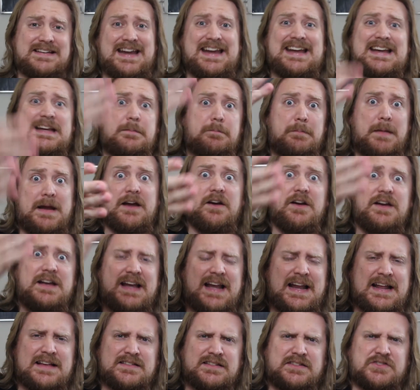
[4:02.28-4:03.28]
dating, married
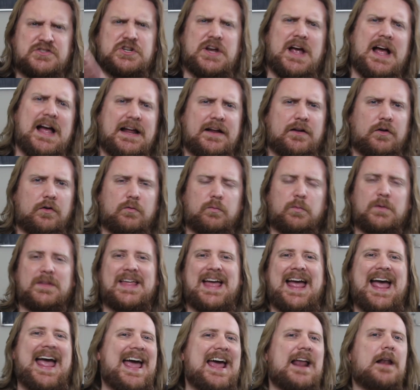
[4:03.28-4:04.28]
and has a child
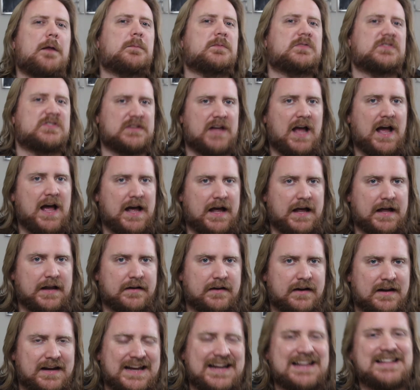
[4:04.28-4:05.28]
with Adam
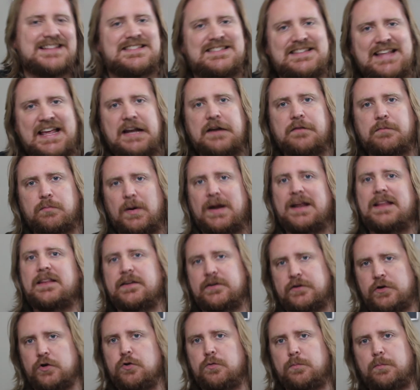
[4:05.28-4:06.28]
Scott instead of
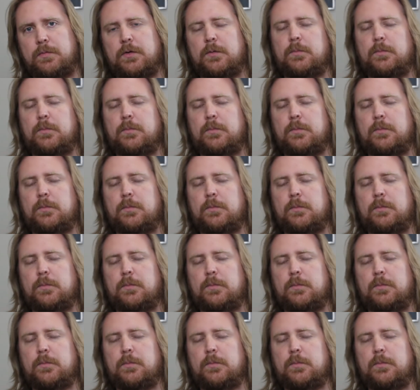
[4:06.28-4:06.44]
Bradley Cooper.